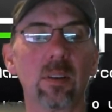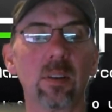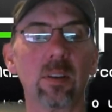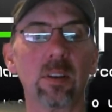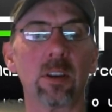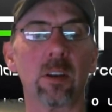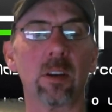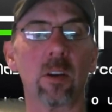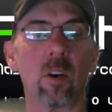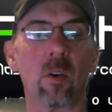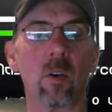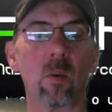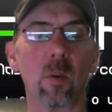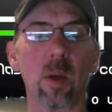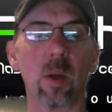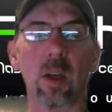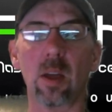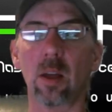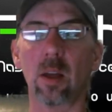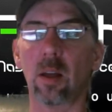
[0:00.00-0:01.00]
You know,
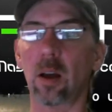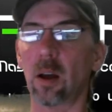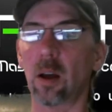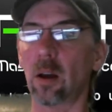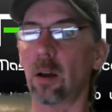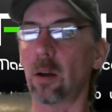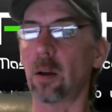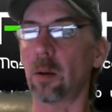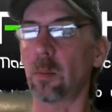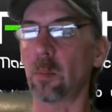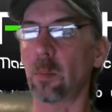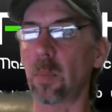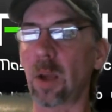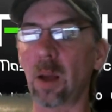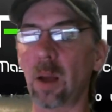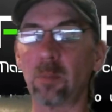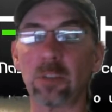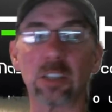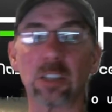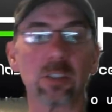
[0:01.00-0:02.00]
um,
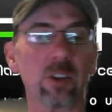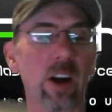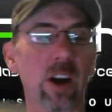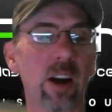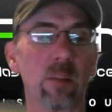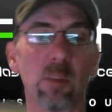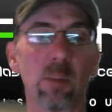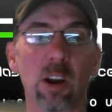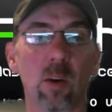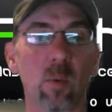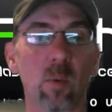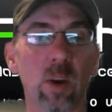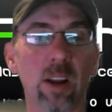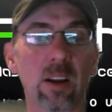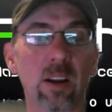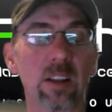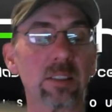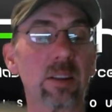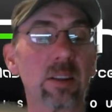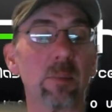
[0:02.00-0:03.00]
I'm just trying to be a
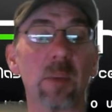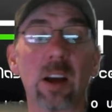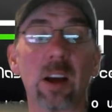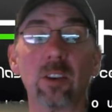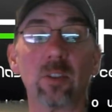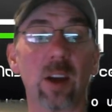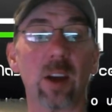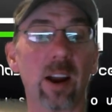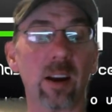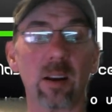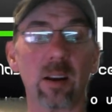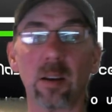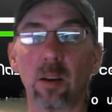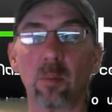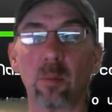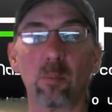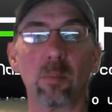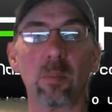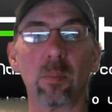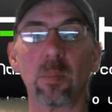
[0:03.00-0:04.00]
realist. I'm not trying
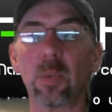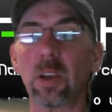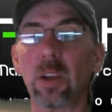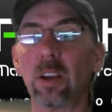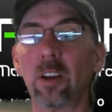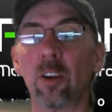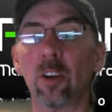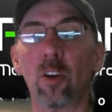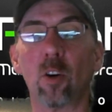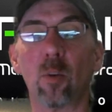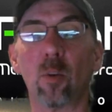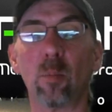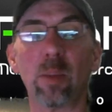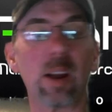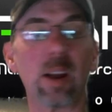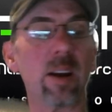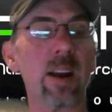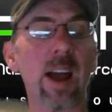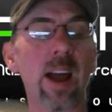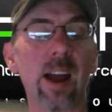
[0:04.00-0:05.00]
to you know
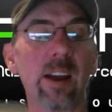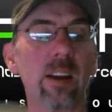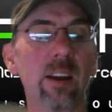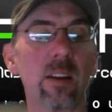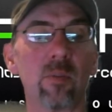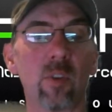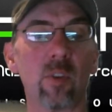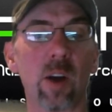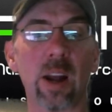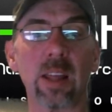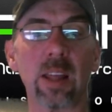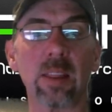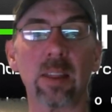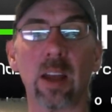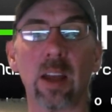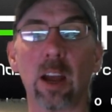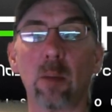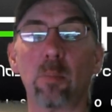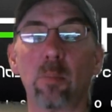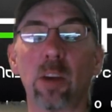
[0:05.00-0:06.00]
be negative or
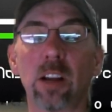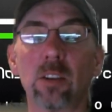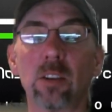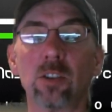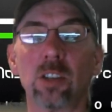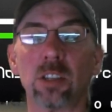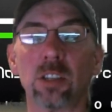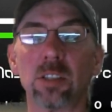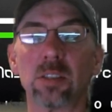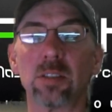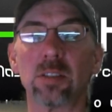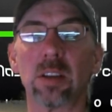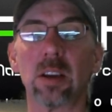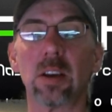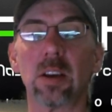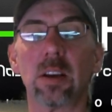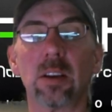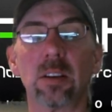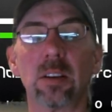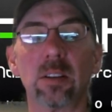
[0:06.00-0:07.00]
anything, but just
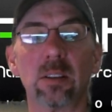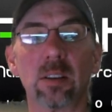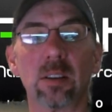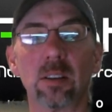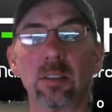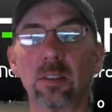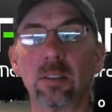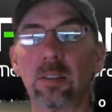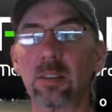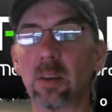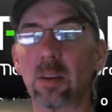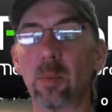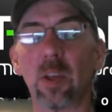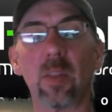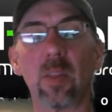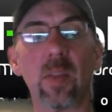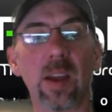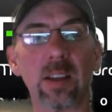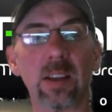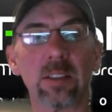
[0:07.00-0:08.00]
some of
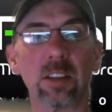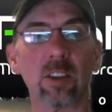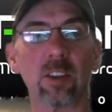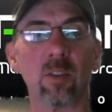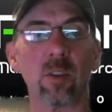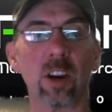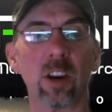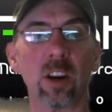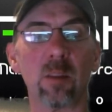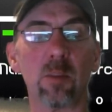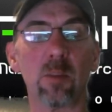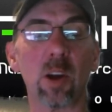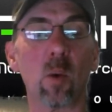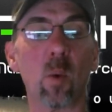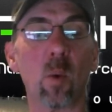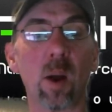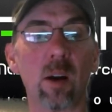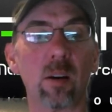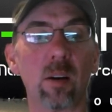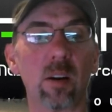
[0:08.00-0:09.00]
the things that you need to be
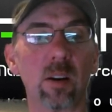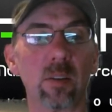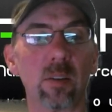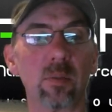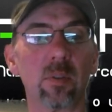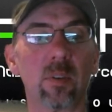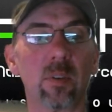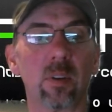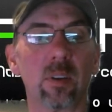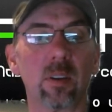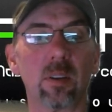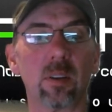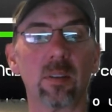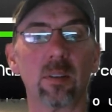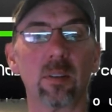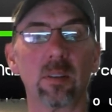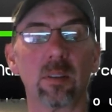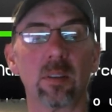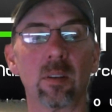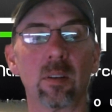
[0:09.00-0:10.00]
aware of.
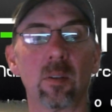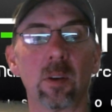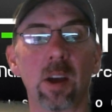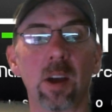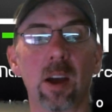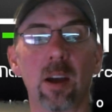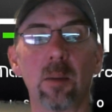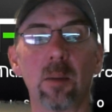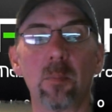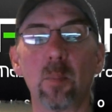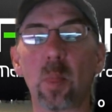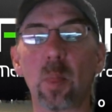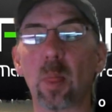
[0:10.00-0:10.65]
Okay.